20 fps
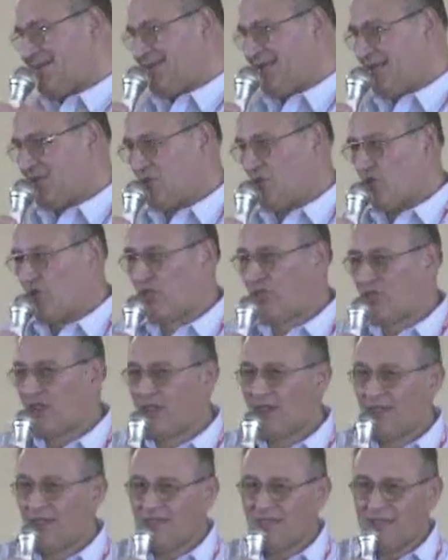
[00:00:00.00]
that is
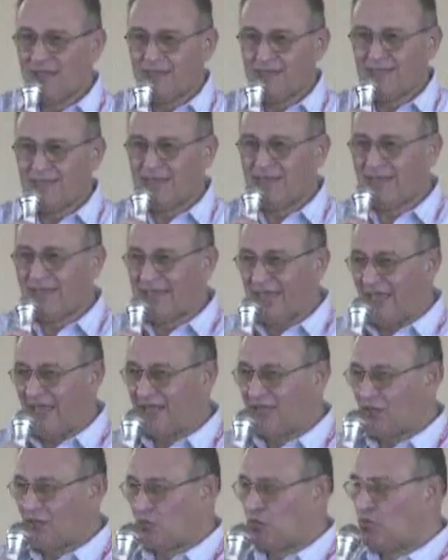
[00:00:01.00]

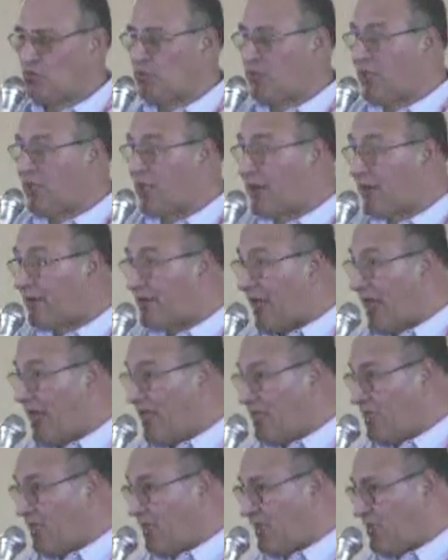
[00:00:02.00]
dedicated to the
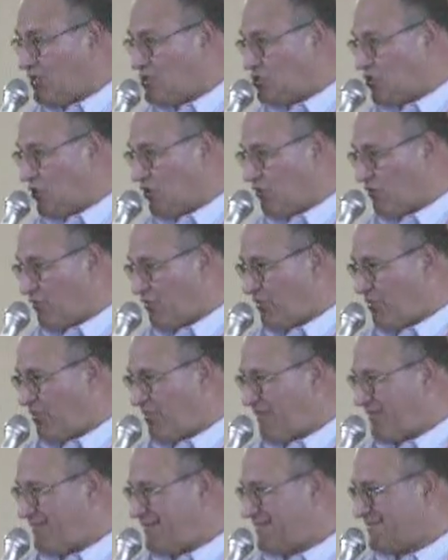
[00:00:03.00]
crying Jesus.